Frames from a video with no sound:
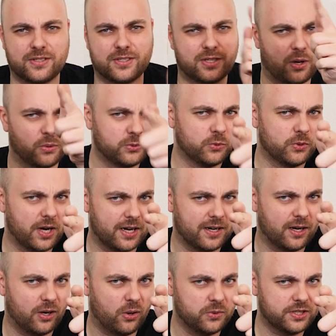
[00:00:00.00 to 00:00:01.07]
Don't do that
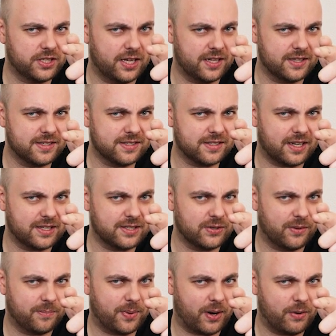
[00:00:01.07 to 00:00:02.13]
alone, kids. Get
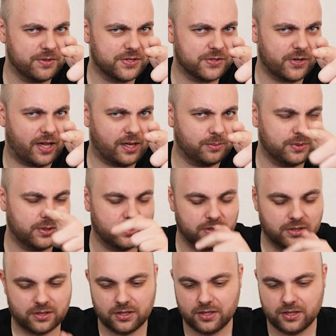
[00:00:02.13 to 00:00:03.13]
your parents to help you.